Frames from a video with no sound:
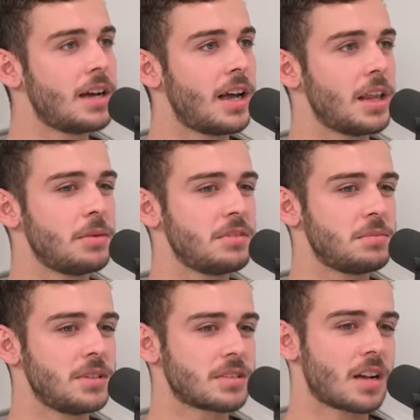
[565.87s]
and then we'd
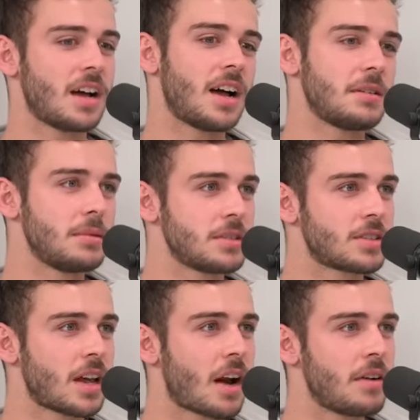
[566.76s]
be just like, ah, we'll
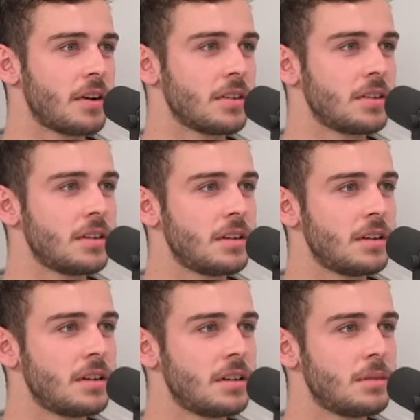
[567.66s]
just carry on.
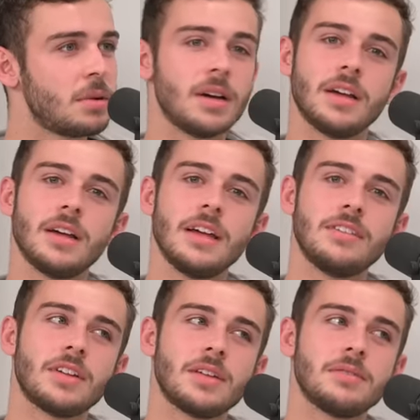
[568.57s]
But
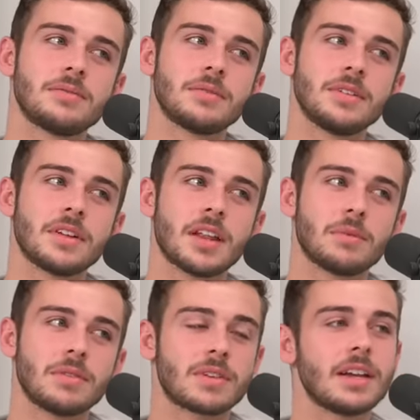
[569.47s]
instead of instead of that,
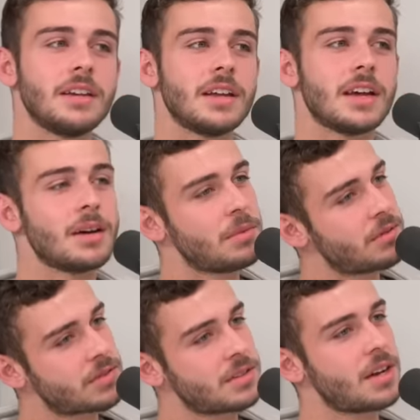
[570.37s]
we've cleaned it and
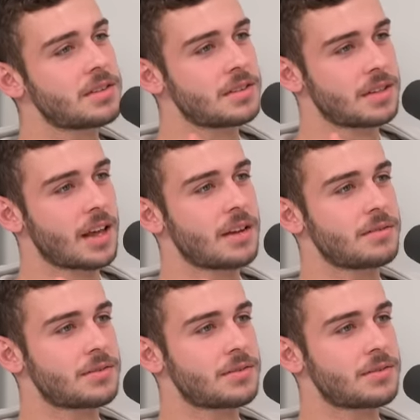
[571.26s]
we've started again